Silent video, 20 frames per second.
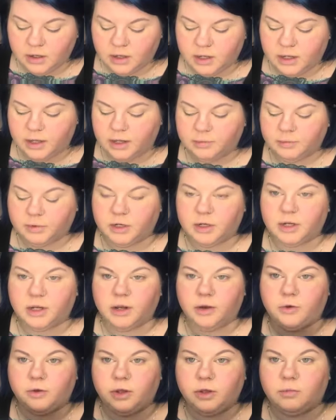And I'm going to
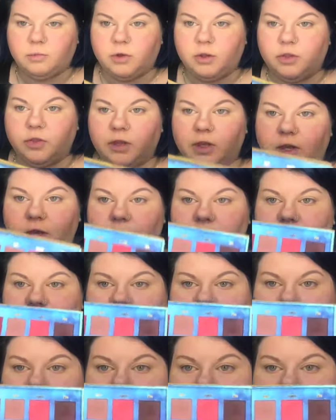go in with the
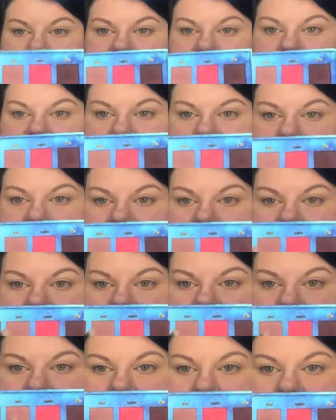color Divine
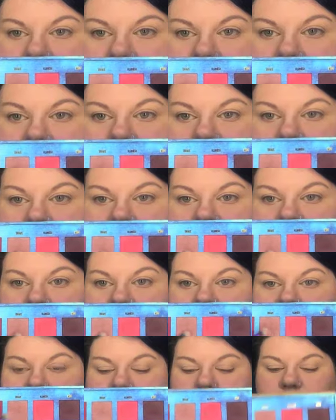
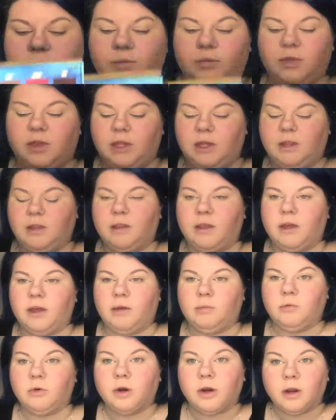from the
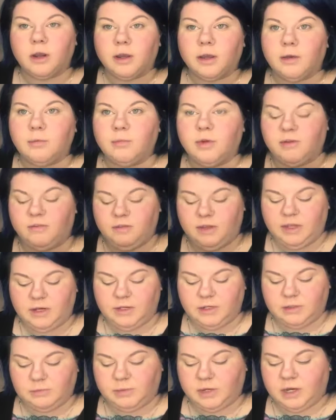Lime Crime
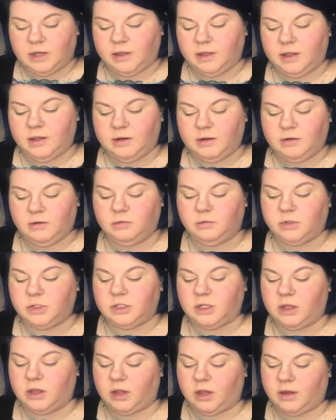Venus palette, which
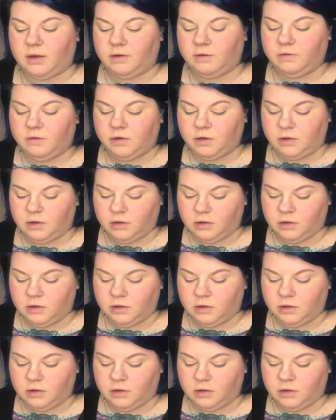I love,